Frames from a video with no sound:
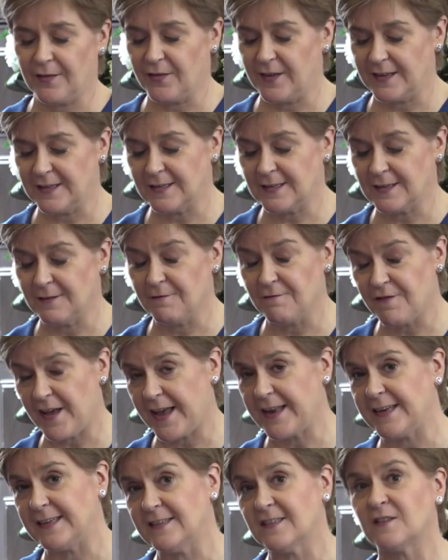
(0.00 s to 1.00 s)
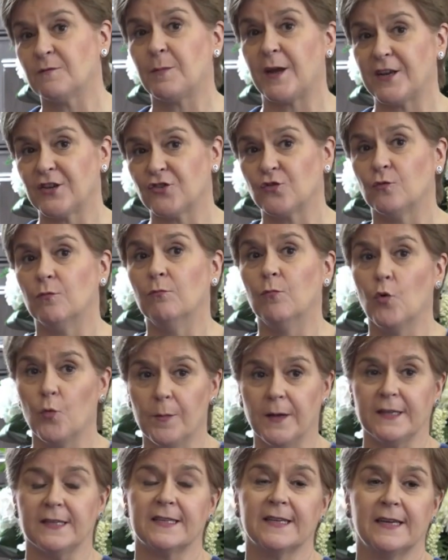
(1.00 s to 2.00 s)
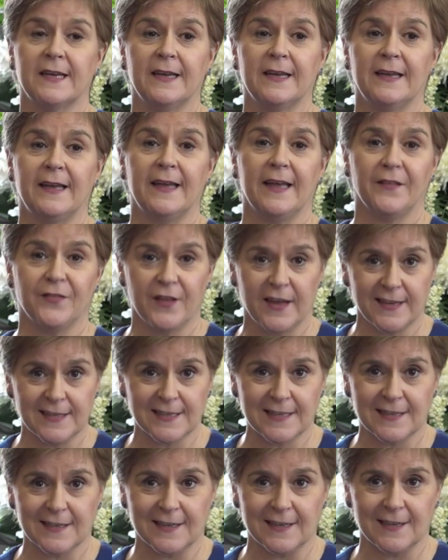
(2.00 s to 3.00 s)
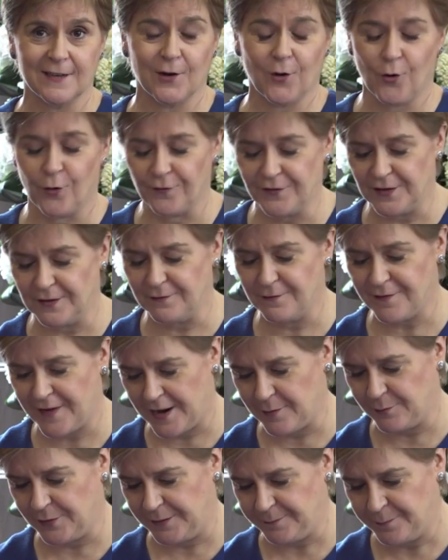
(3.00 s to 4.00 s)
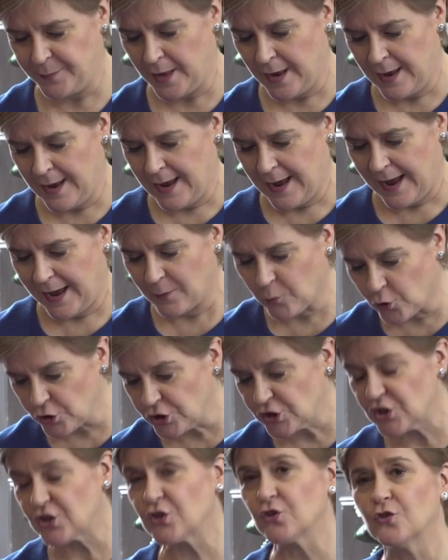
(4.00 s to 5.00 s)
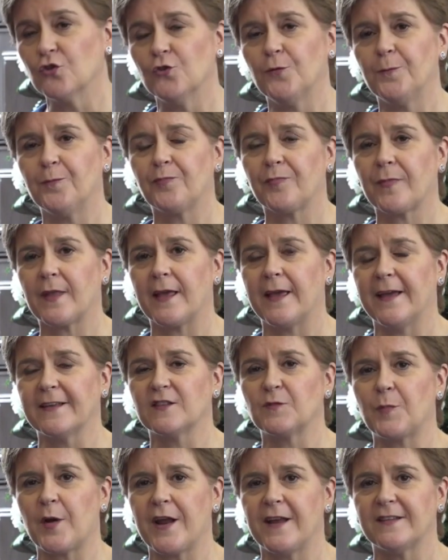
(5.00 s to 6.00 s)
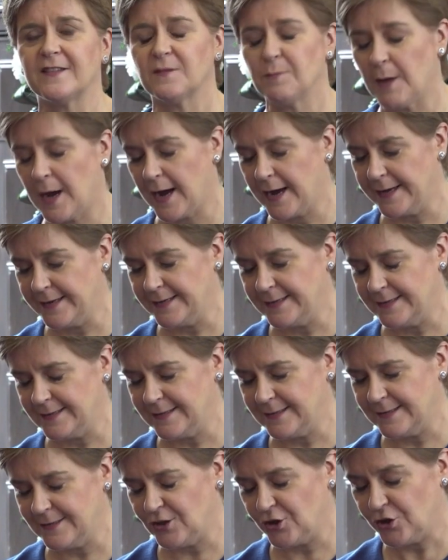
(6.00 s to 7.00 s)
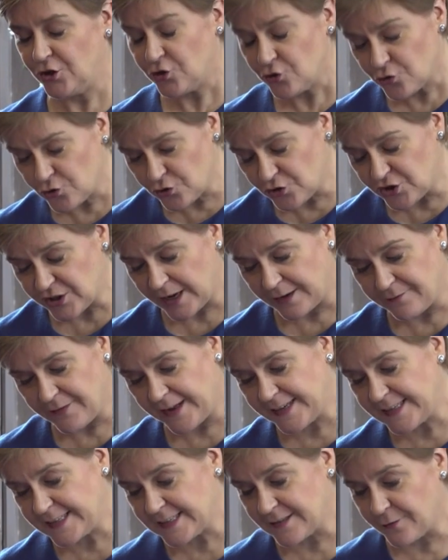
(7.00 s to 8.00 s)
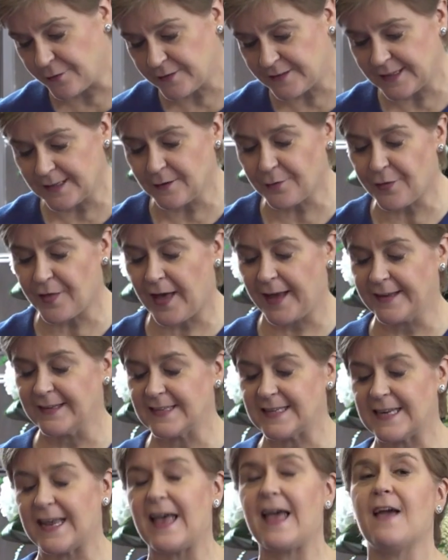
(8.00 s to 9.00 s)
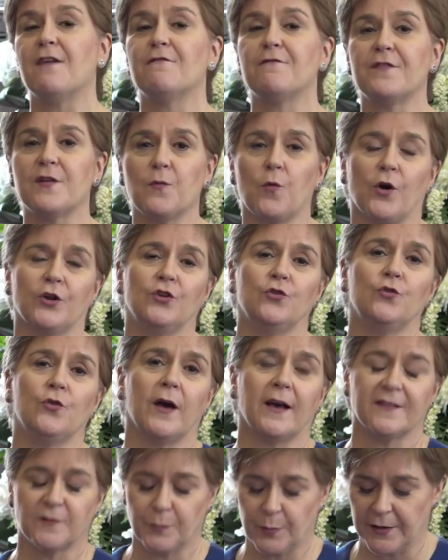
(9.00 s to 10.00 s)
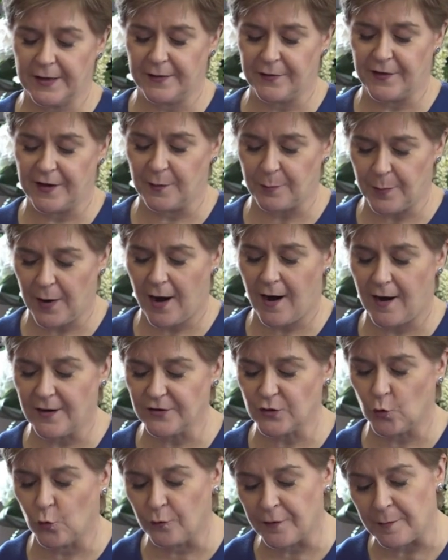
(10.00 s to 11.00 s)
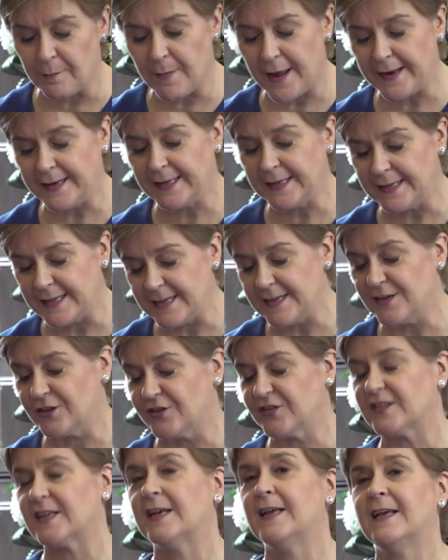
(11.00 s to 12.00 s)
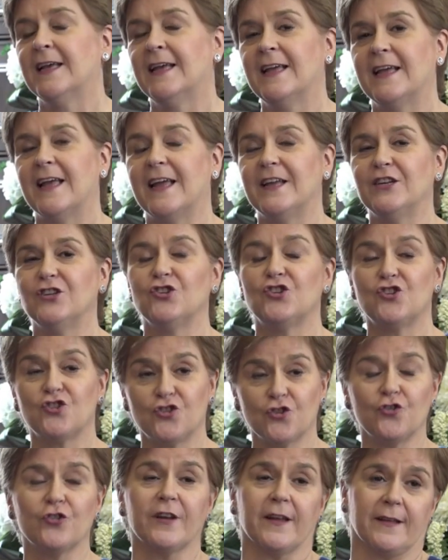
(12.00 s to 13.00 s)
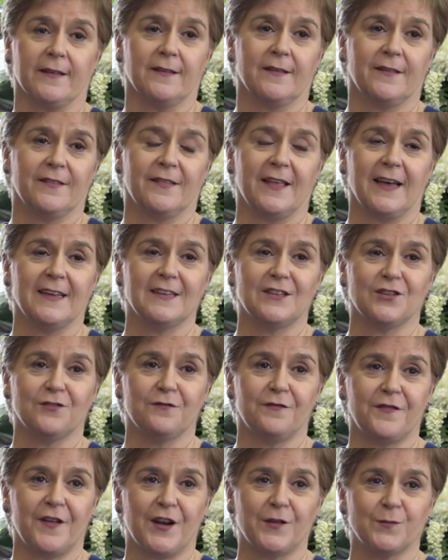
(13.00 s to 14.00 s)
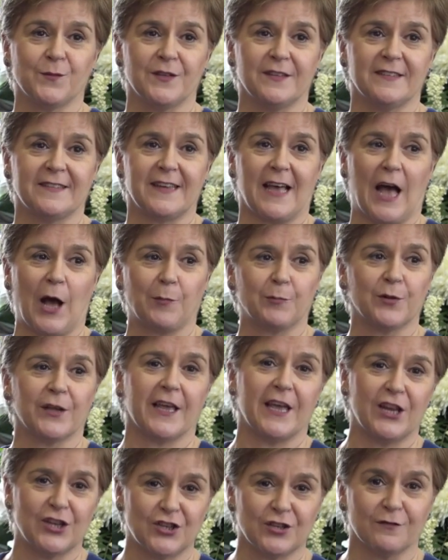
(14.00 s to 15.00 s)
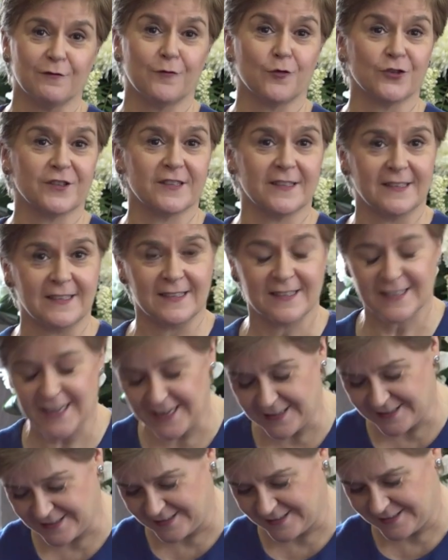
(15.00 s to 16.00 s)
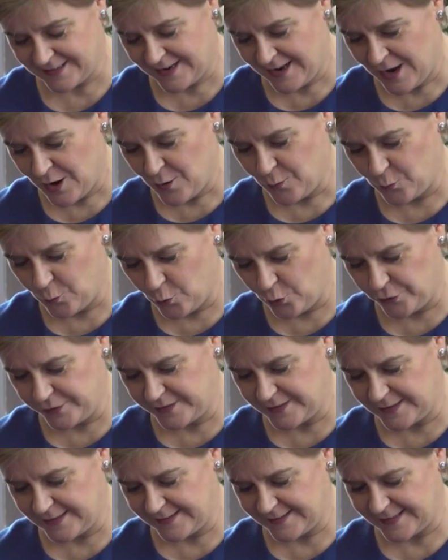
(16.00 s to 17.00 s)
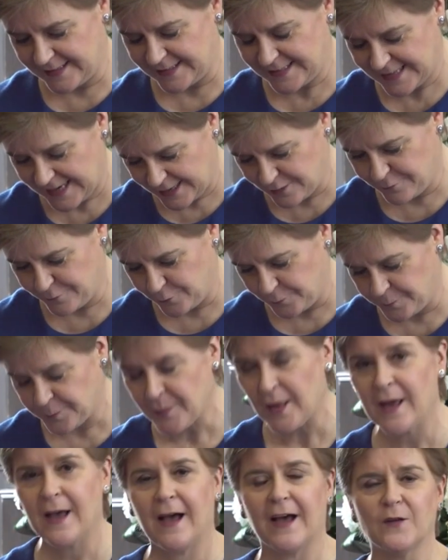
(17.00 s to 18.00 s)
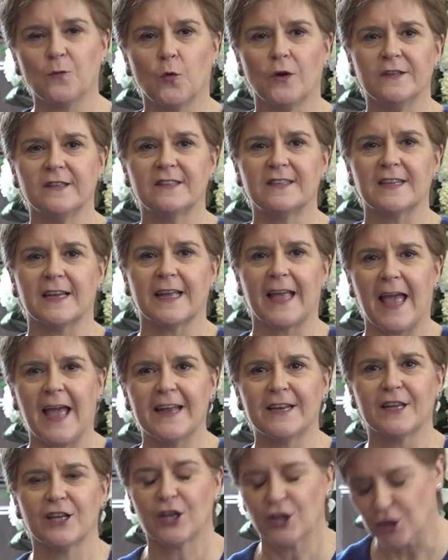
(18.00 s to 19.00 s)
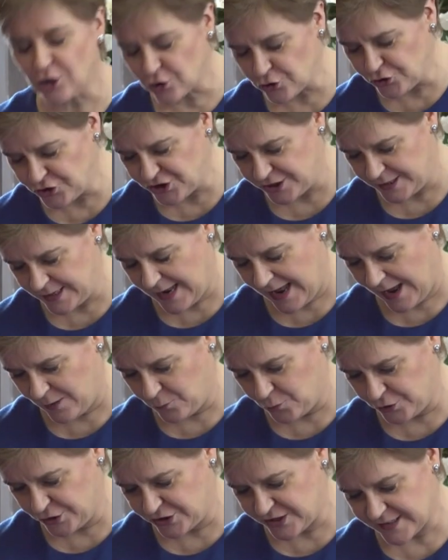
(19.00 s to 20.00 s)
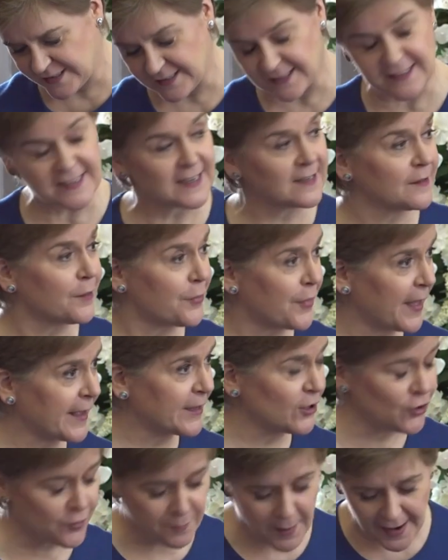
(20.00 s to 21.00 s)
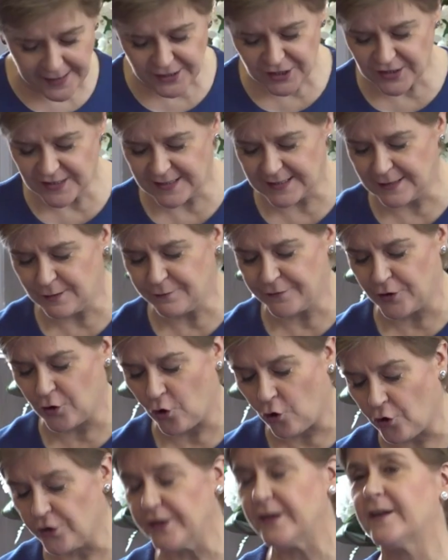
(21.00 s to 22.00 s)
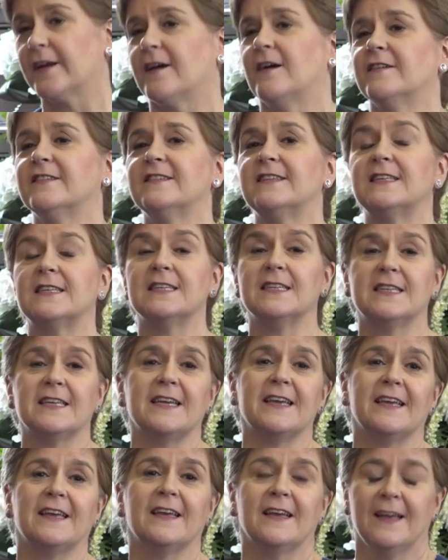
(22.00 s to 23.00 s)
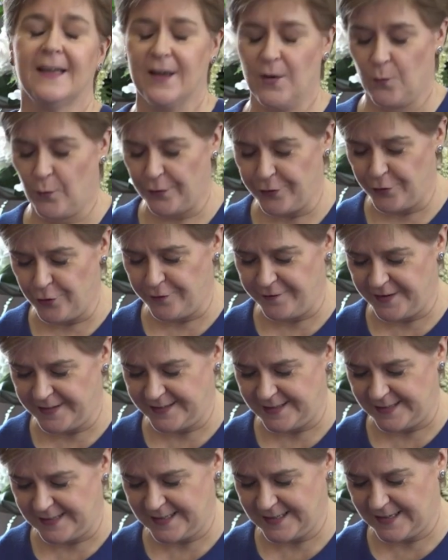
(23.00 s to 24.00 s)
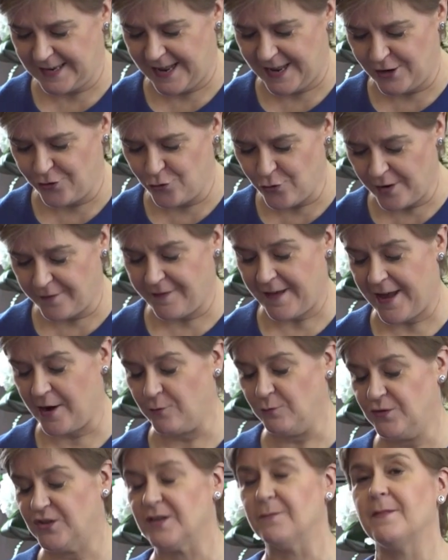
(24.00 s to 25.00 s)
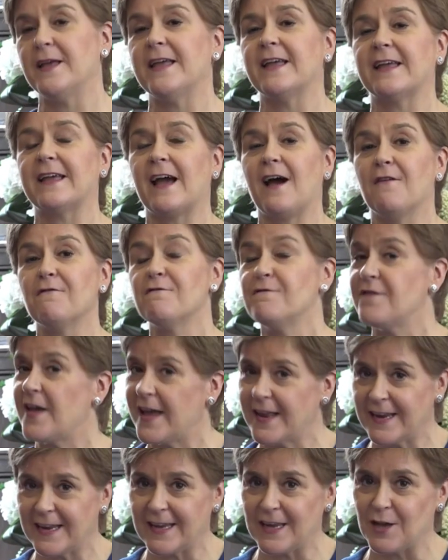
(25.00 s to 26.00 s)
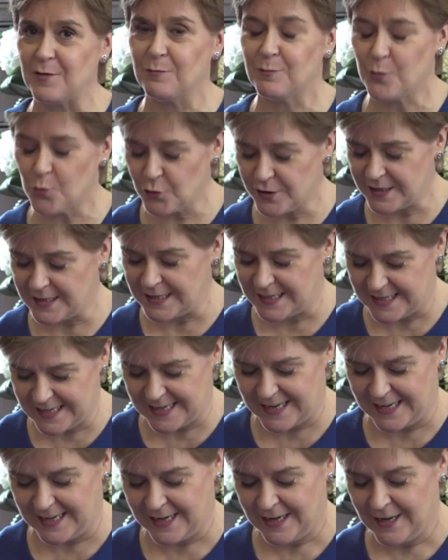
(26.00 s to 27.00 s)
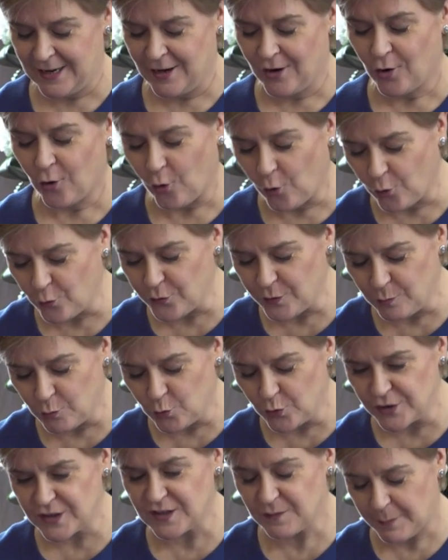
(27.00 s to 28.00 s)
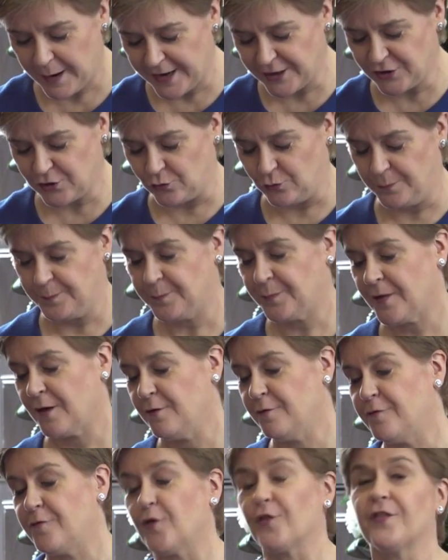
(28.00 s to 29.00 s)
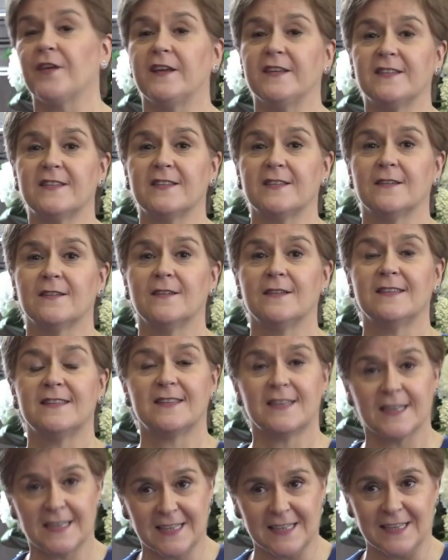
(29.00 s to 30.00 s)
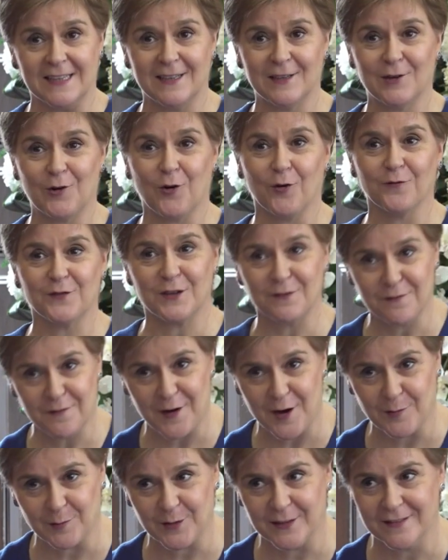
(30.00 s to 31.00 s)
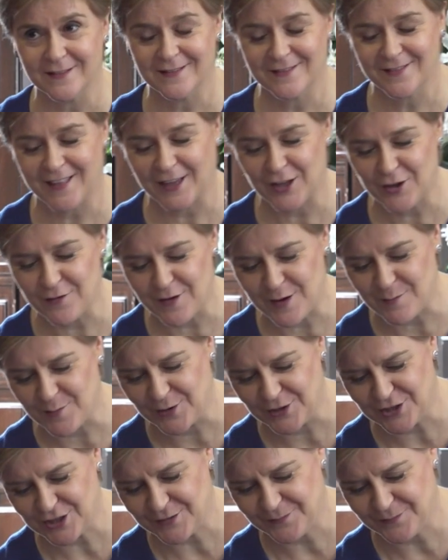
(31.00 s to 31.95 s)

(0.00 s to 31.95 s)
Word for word: this very special moment in the history of Dunfermline. I want to express my huge and very sincere thanks to everyone who has played their part over many years in ensuring that Dunfermline's application for city status was successful. And once again, in conclusion, I want to sincerely thank Your Majesties for honouring us today with your visit. Uh, you have helped to make a very important day all the more special for this city of Dunfermline. Thank you very much.